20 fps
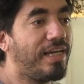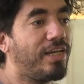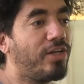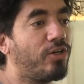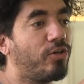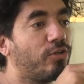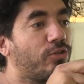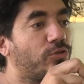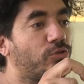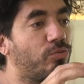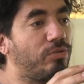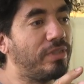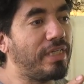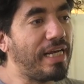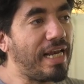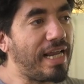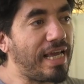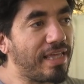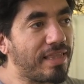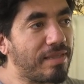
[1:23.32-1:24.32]
in order to
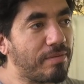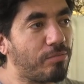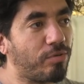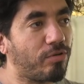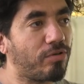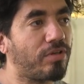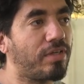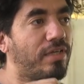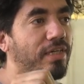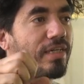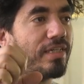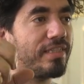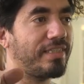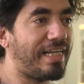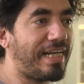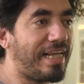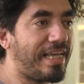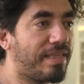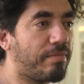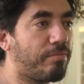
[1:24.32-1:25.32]
delay the ball here and
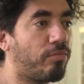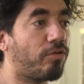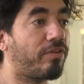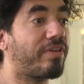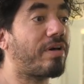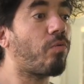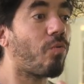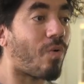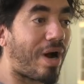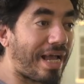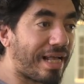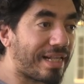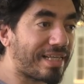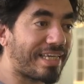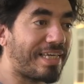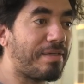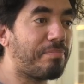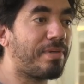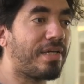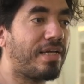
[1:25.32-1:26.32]
delay the ball there while
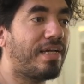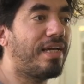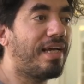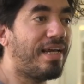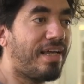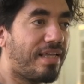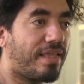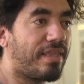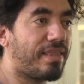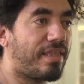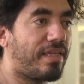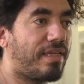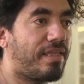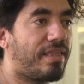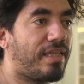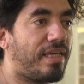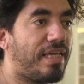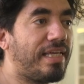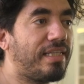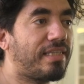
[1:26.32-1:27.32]
keeping
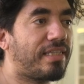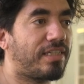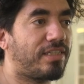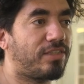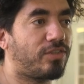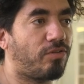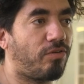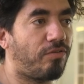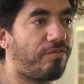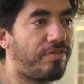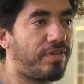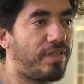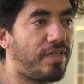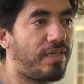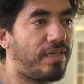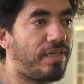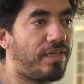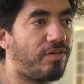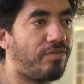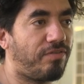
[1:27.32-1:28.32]
the interest of
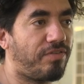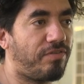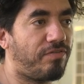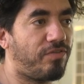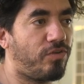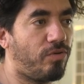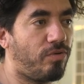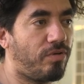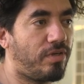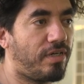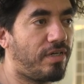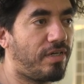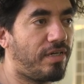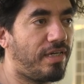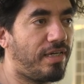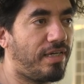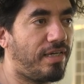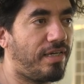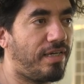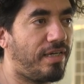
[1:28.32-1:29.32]
the viewer
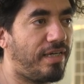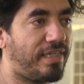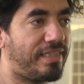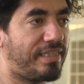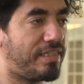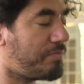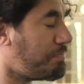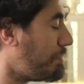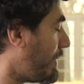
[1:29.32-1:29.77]
at its